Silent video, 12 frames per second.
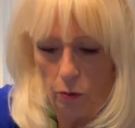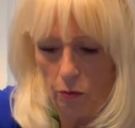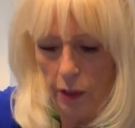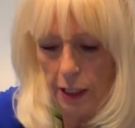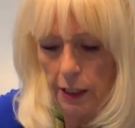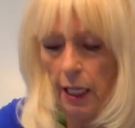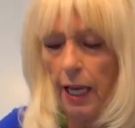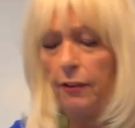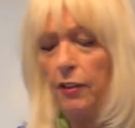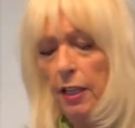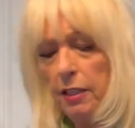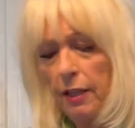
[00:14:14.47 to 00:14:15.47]
When it's like
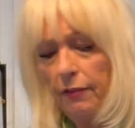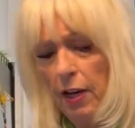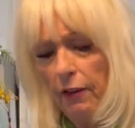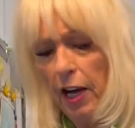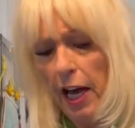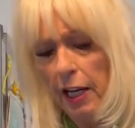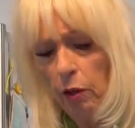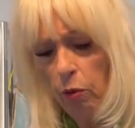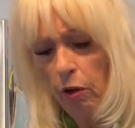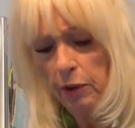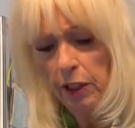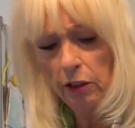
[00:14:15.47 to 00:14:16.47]
this, I've never had it where
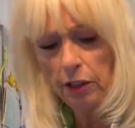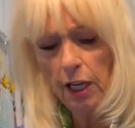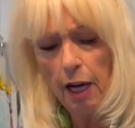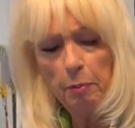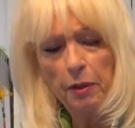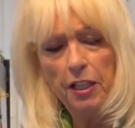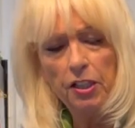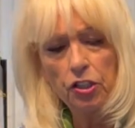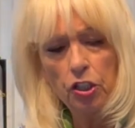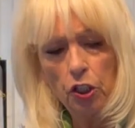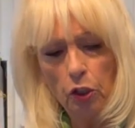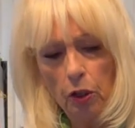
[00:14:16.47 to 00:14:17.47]
it was on top of this
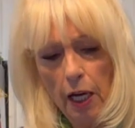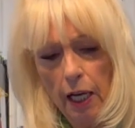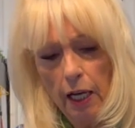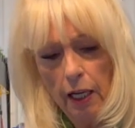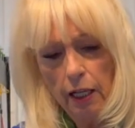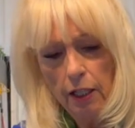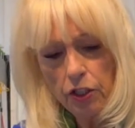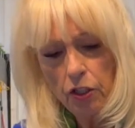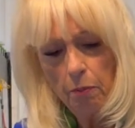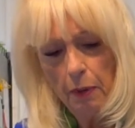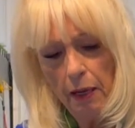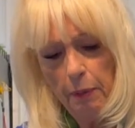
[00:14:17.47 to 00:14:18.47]
too. So
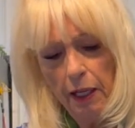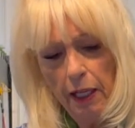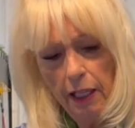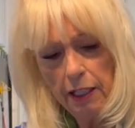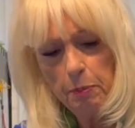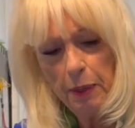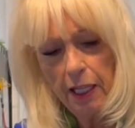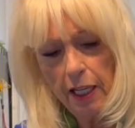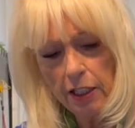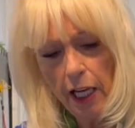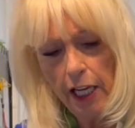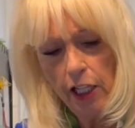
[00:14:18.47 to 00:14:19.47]
maybe it's
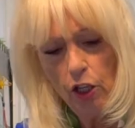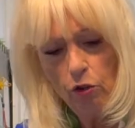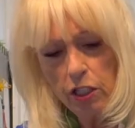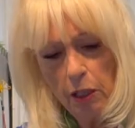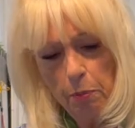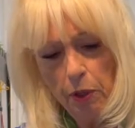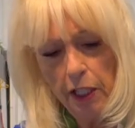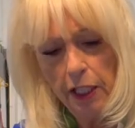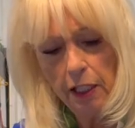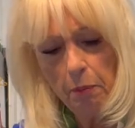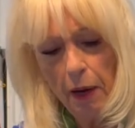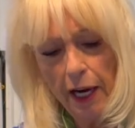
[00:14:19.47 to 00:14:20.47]
because I usually put it in
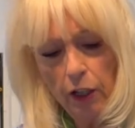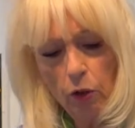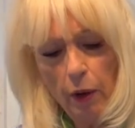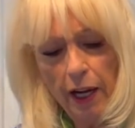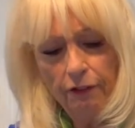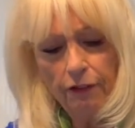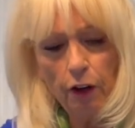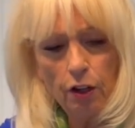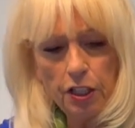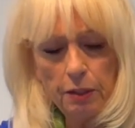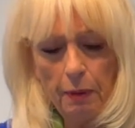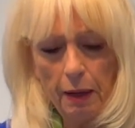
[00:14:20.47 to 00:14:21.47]
the microwave
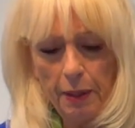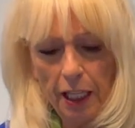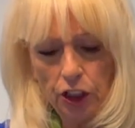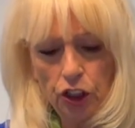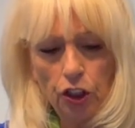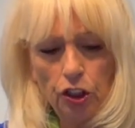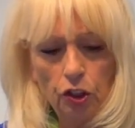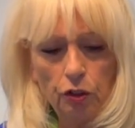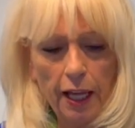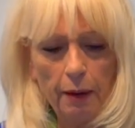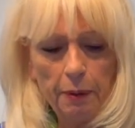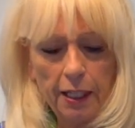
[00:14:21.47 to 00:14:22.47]
first. Maybe I should do
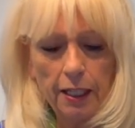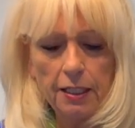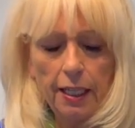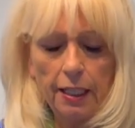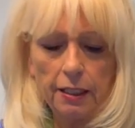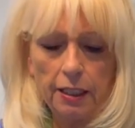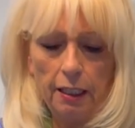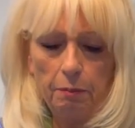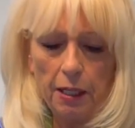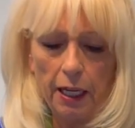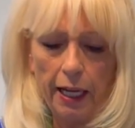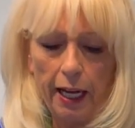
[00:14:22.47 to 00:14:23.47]
that because that seemed
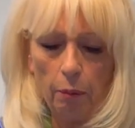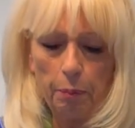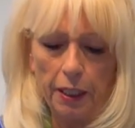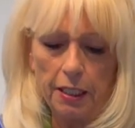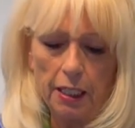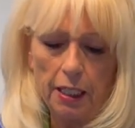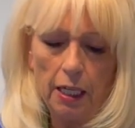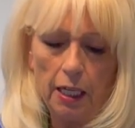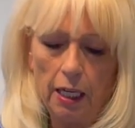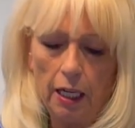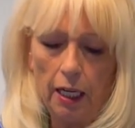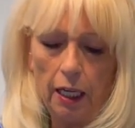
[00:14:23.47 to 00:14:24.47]
to help it
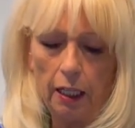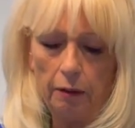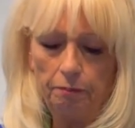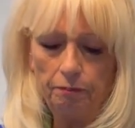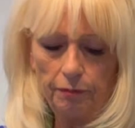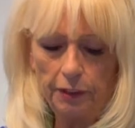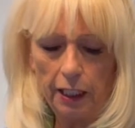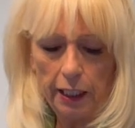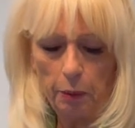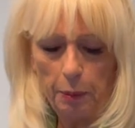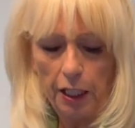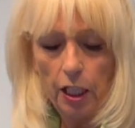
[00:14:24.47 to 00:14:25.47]
a
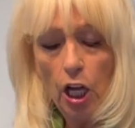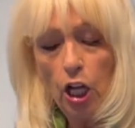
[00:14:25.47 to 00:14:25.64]
little bit.